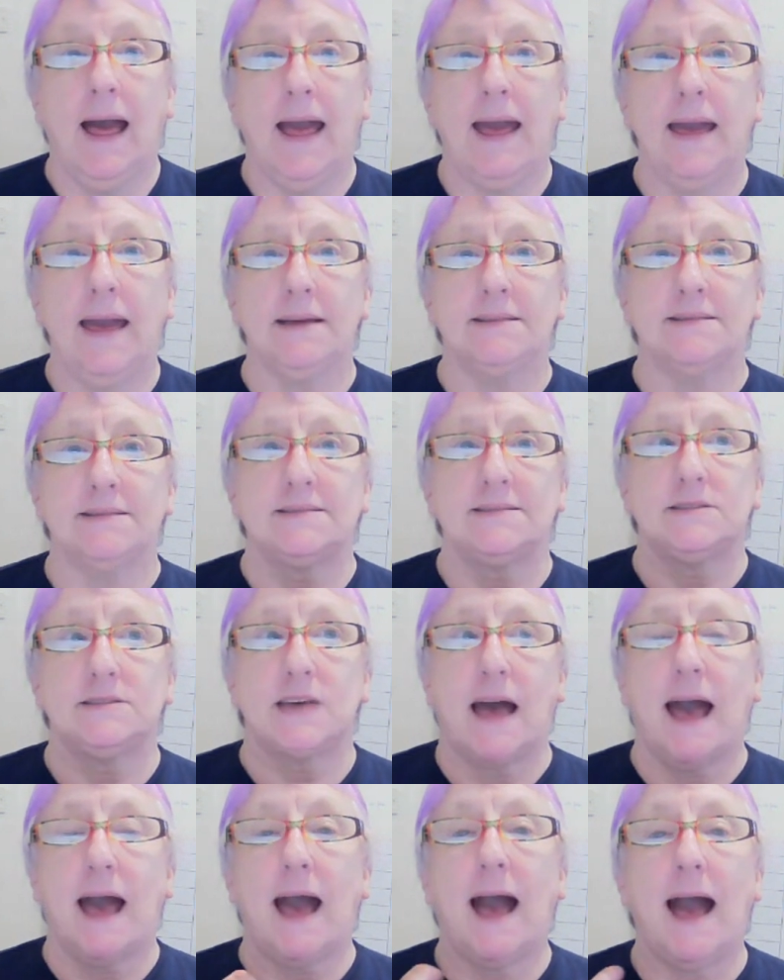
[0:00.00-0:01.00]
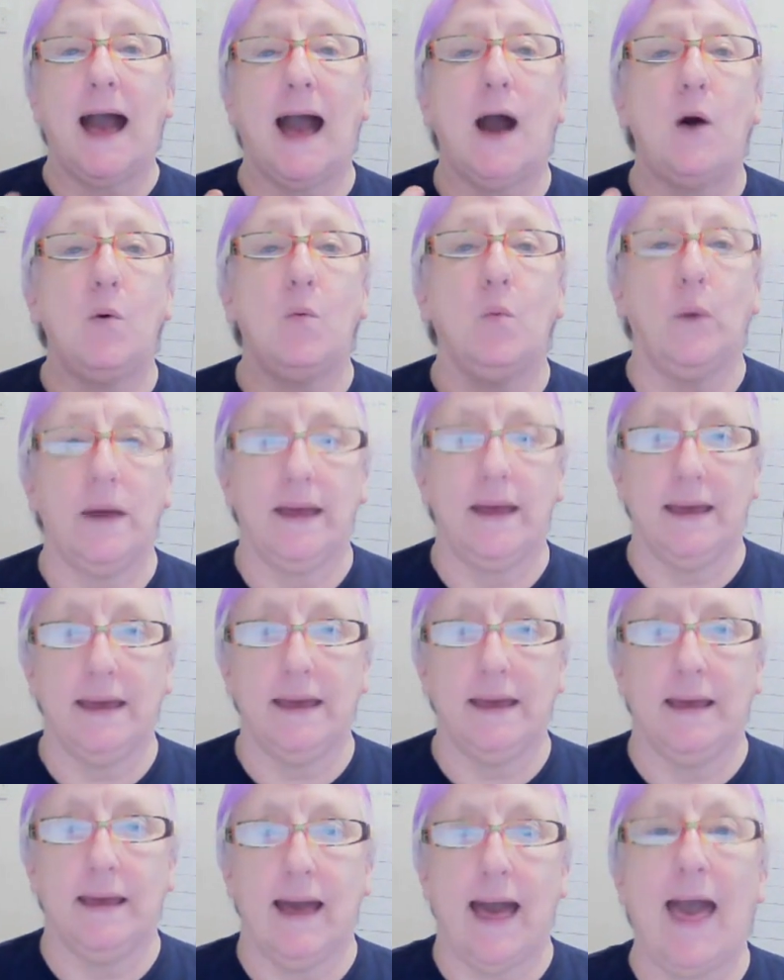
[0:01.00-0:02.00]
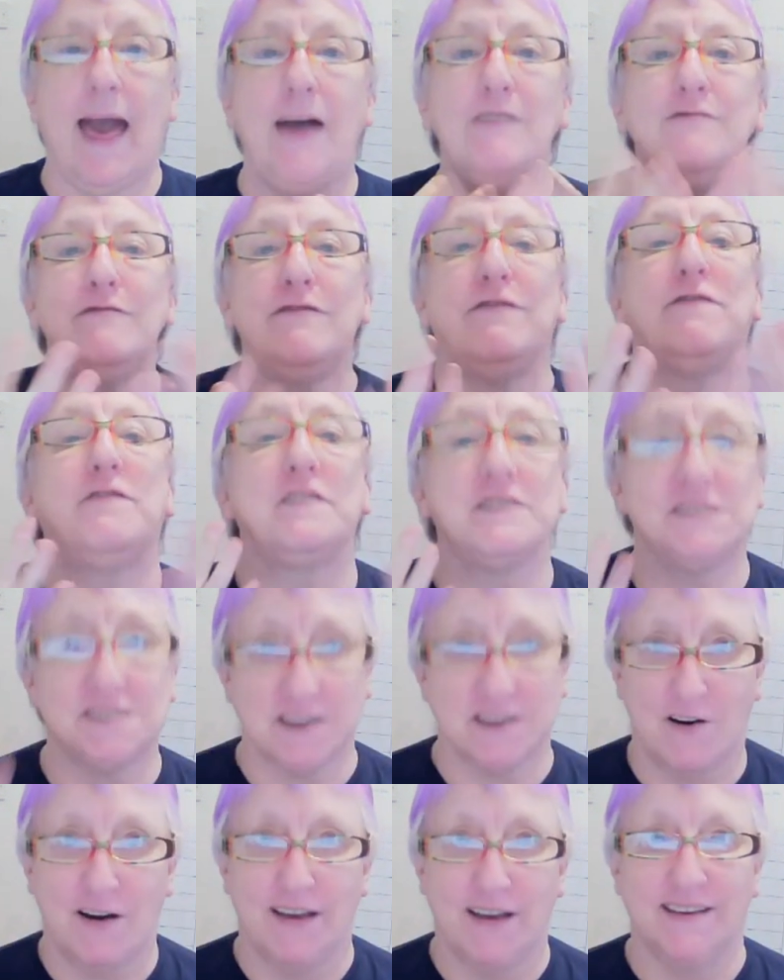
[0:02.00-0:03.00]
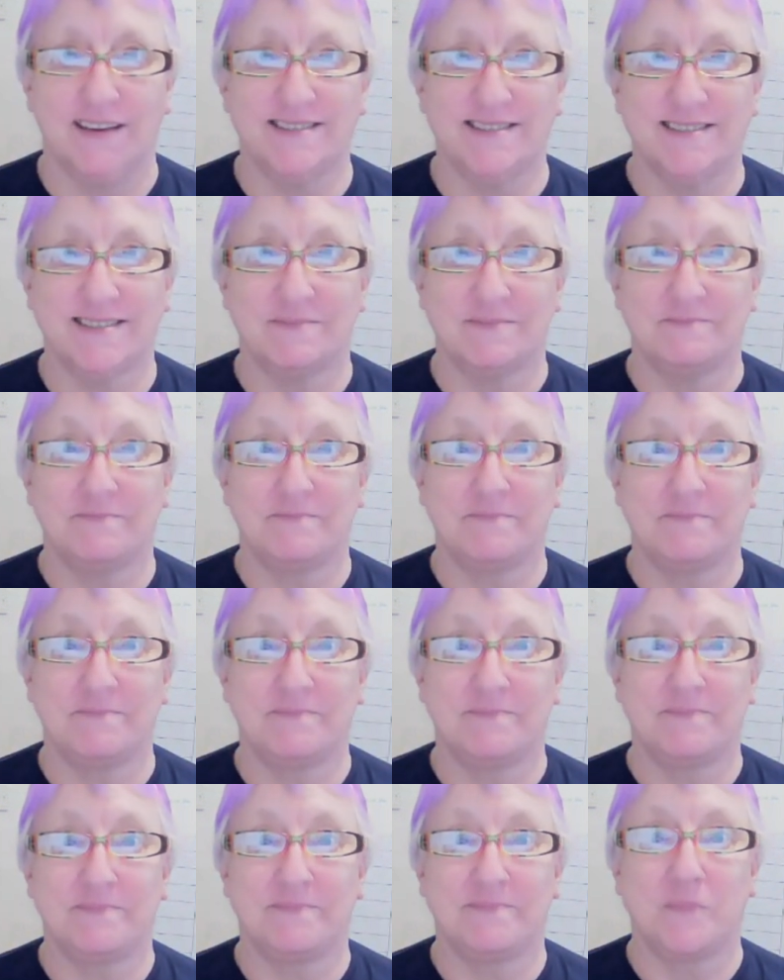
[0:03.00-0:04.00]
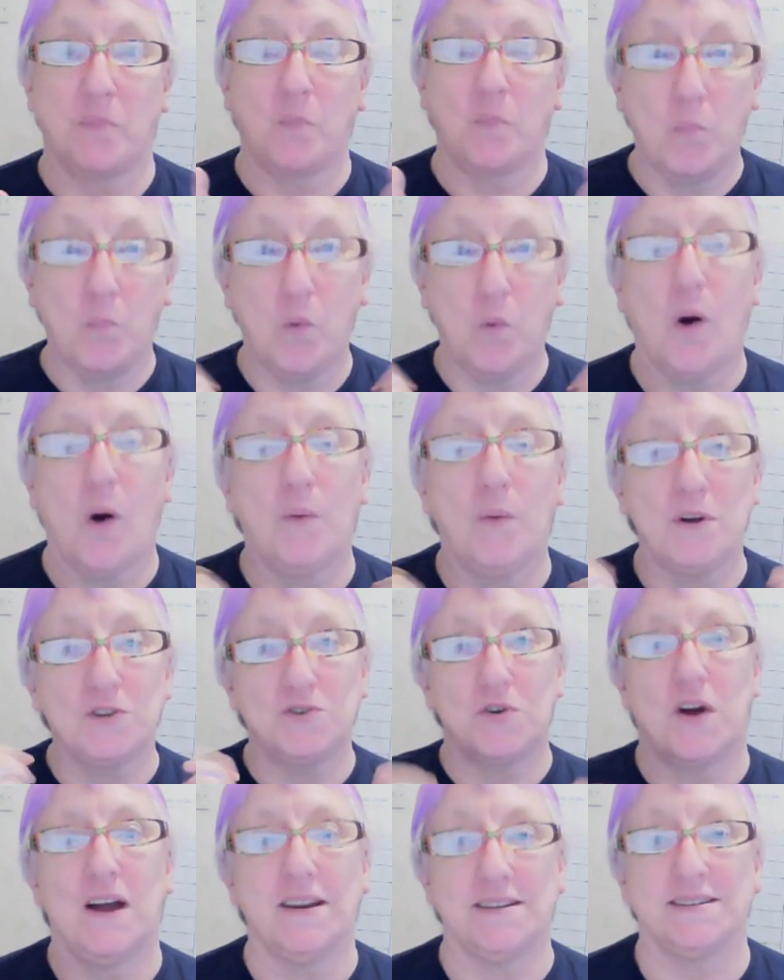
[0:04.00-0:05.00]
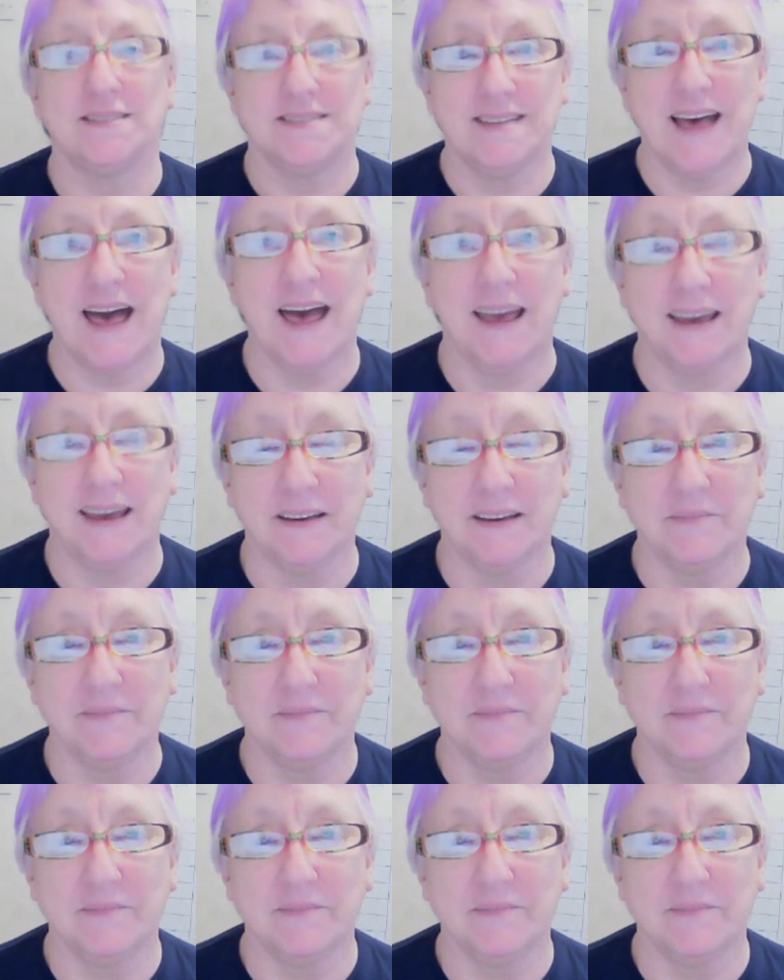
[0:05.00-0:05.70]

It's how we emphasize what we're trying to say.